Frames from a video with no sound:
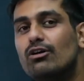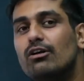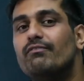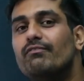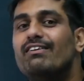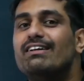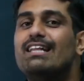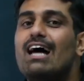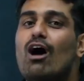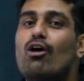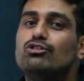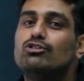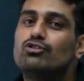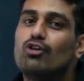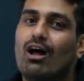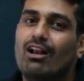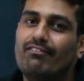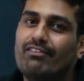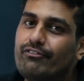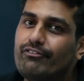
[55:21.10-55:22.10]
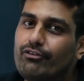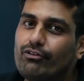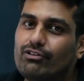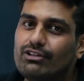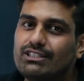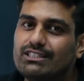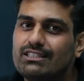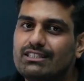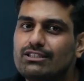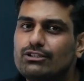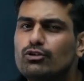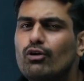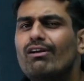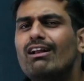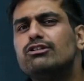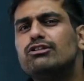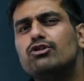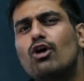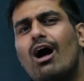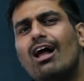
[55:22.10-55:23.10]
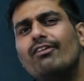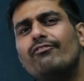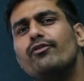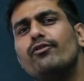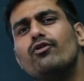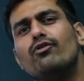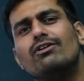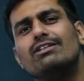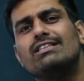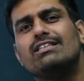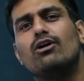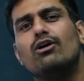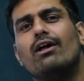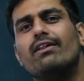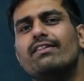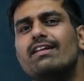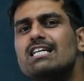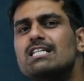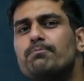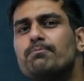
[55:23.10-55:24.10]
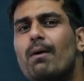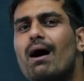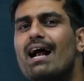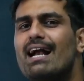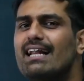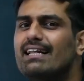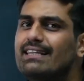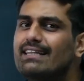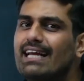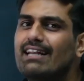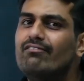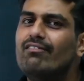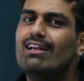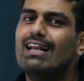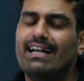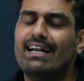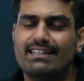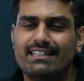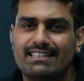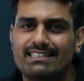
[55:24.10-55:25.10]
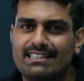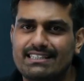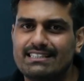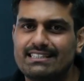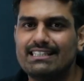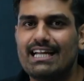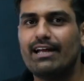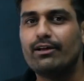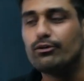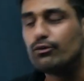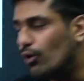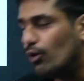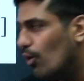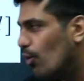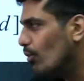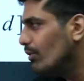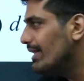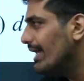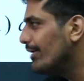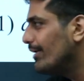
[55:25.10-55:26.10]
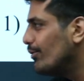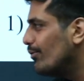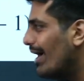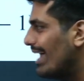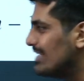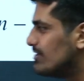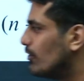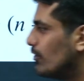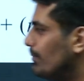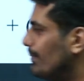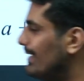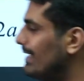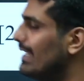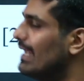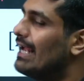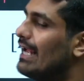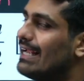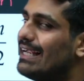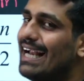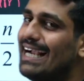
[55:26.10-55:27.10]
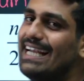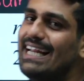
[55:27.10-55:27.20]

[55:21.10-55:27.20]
without solving few questions. So we'll solve few questions on this part and then we'll end the session. I know that you guys would be getting